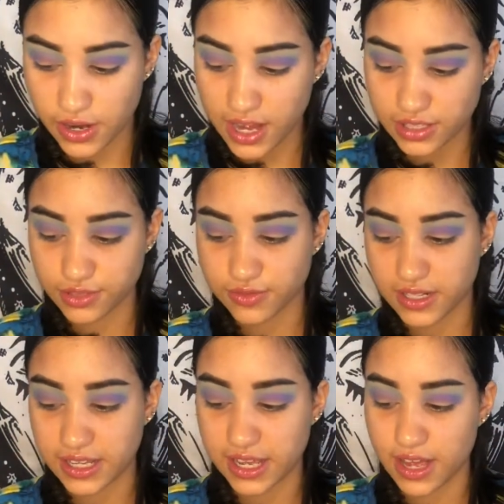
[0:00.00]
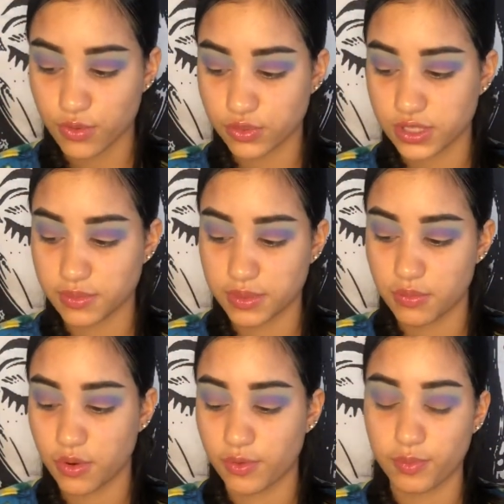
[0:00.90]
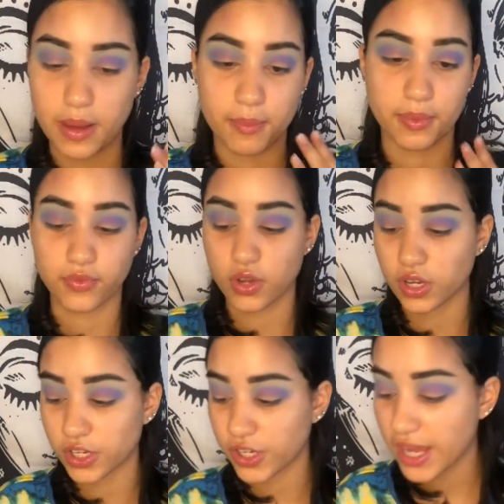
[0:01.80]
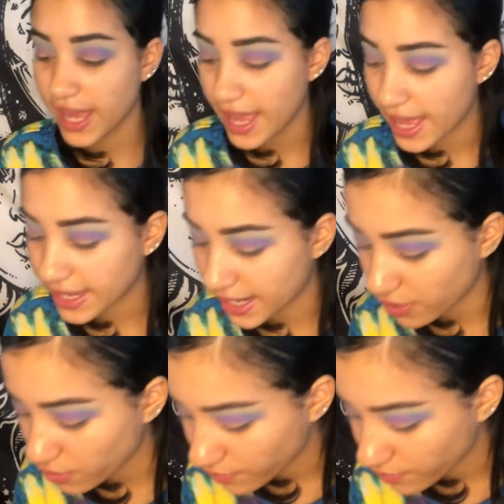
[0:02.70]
I just felt like it was going to be more of a pop of color. And I don't know if